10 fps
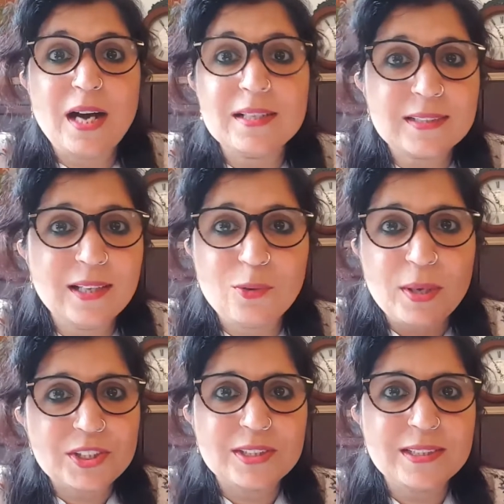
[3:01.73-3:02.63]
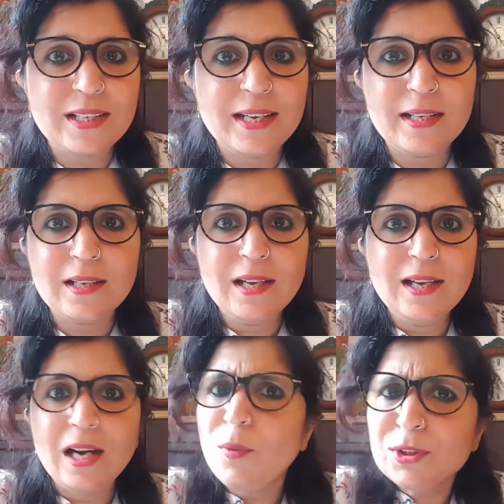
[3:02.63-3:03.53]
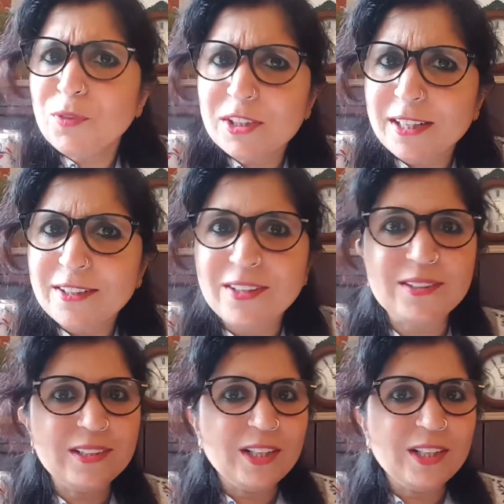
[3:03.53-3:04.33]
asking questions like, what's for dinner?